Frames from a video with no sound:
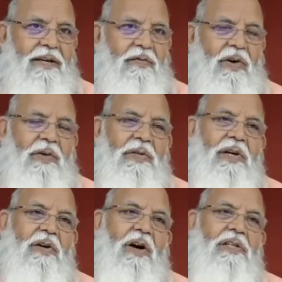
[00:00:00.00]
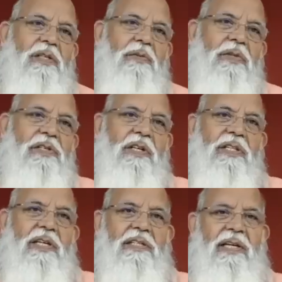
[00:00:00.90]
What was the cause of
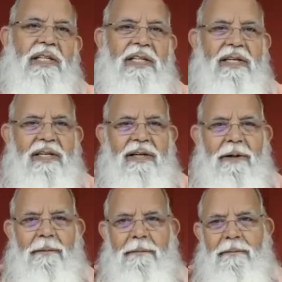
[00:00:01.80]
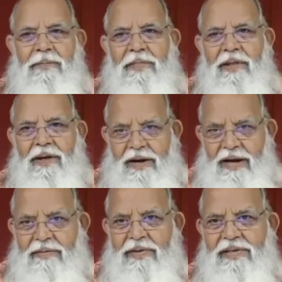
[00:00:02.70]
Dasharatha's death?
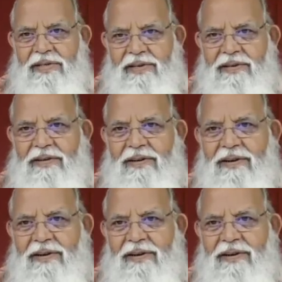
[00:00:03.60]
Ram, is it not?